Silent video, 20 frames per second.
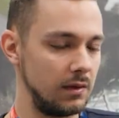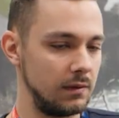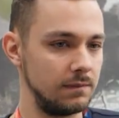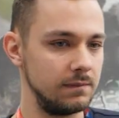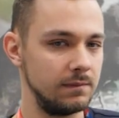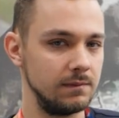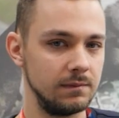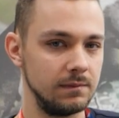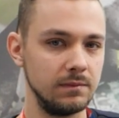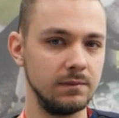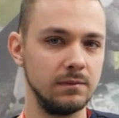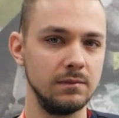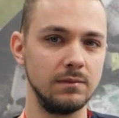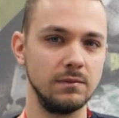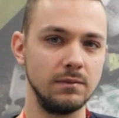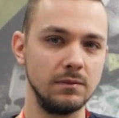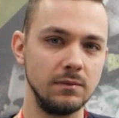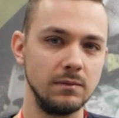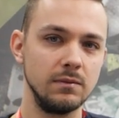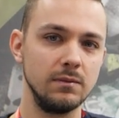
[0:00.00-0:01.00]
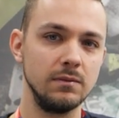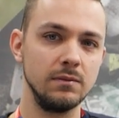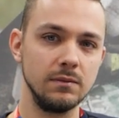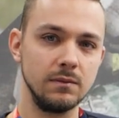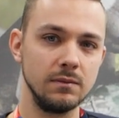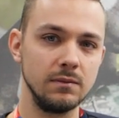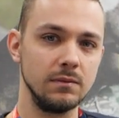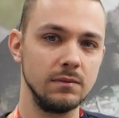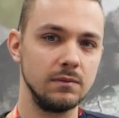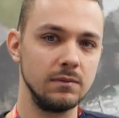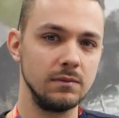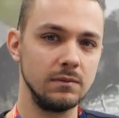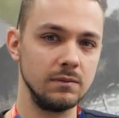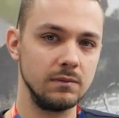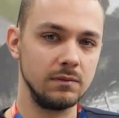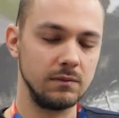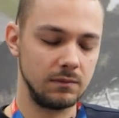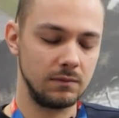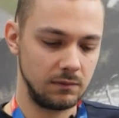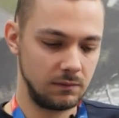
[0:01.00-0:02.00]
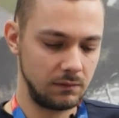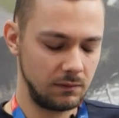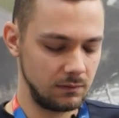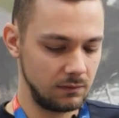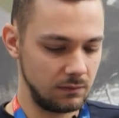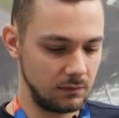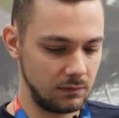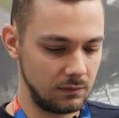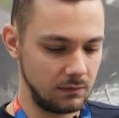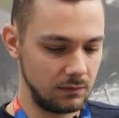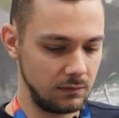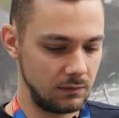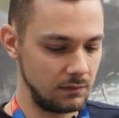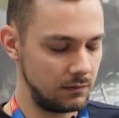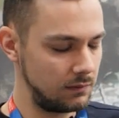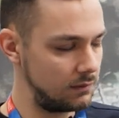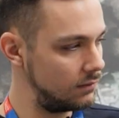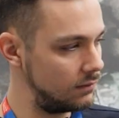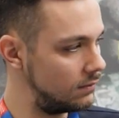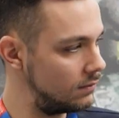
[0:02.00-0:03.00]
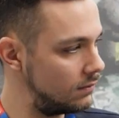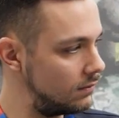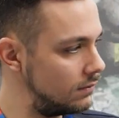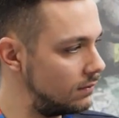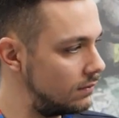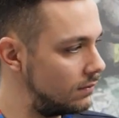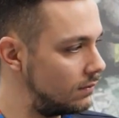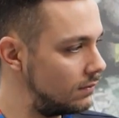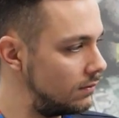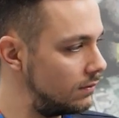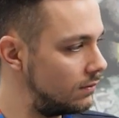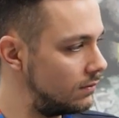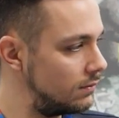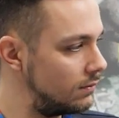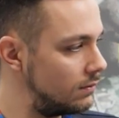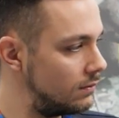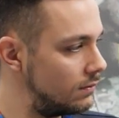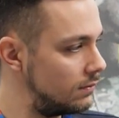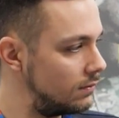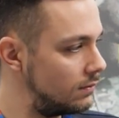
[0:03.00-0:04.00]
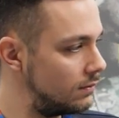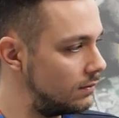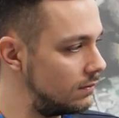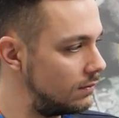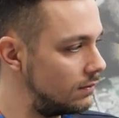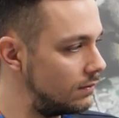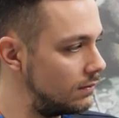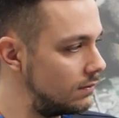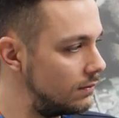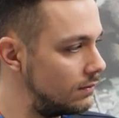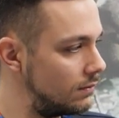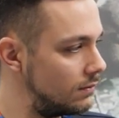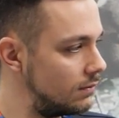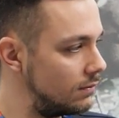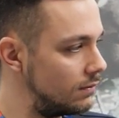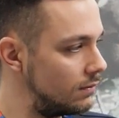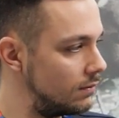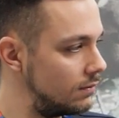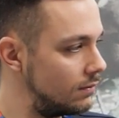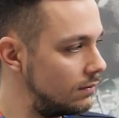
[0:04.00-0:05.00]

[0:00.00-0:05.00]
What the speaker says: [no speech]